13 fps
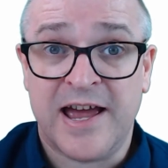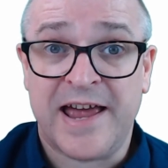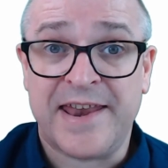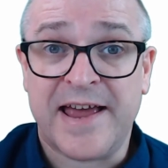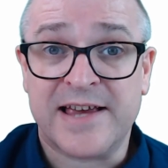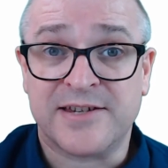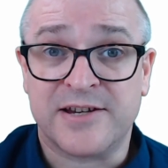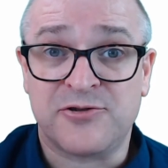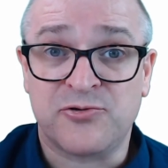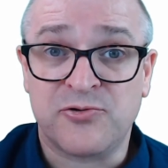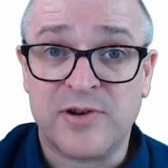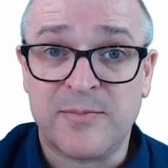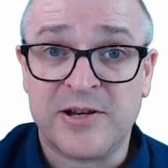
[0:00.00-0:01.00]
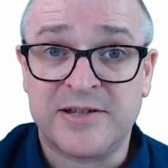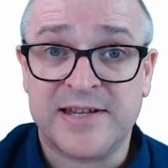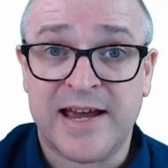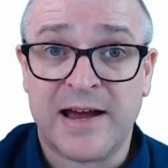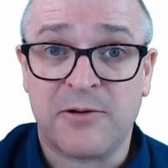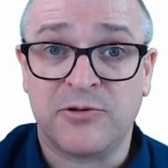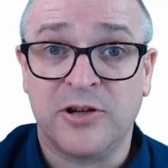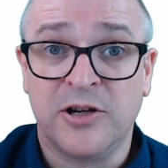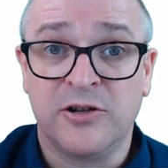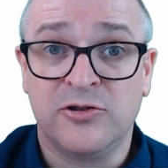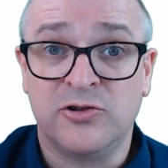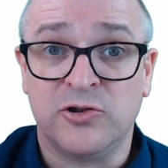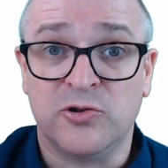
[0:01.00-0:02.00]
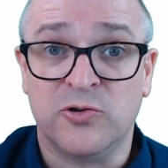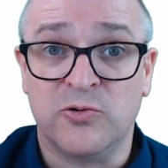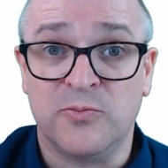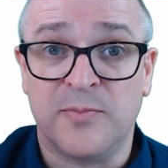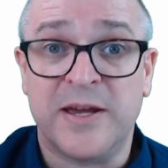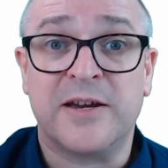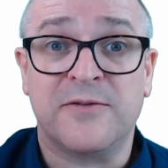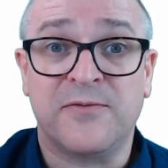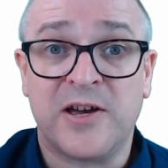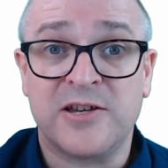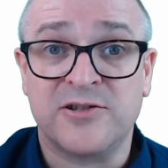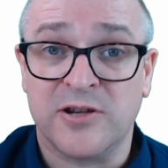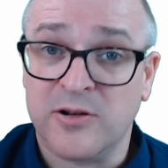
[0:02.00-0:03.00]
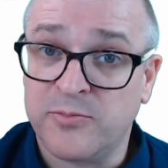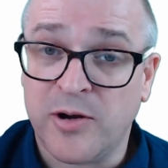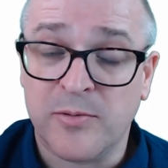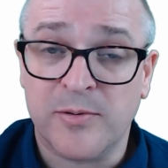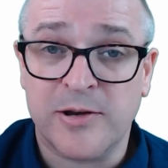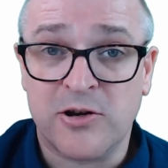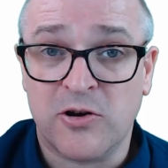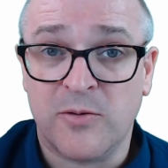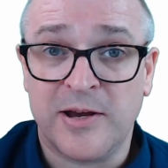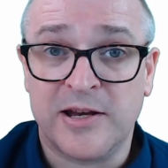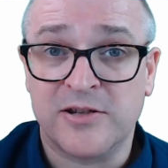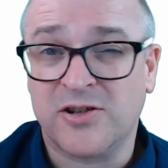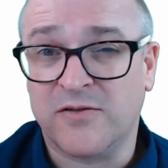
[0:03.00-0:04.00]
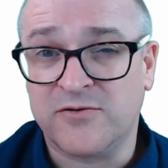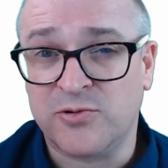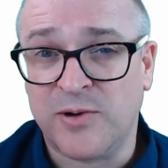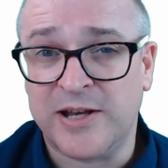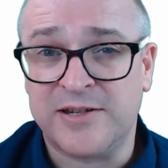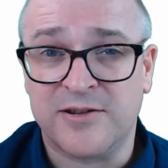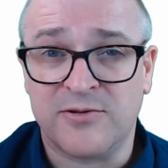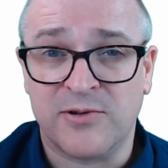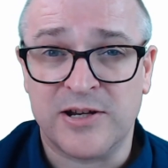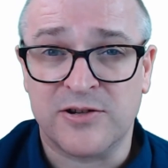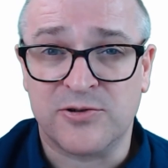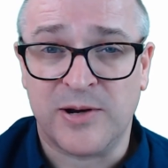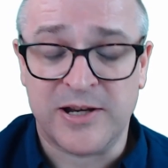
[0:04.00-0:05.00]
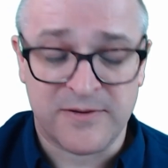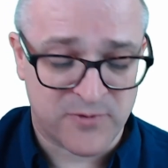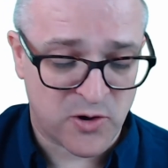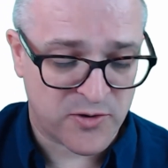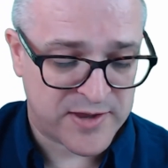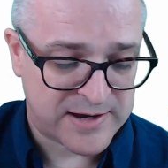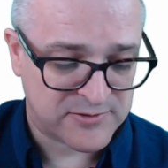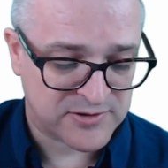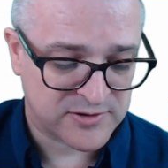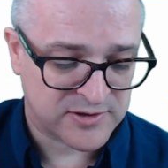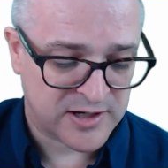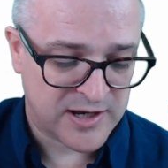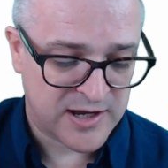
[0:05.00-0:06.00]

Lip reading: And as I trim it down to make it faster, it'll probably come in at sort of 23 to 24,000.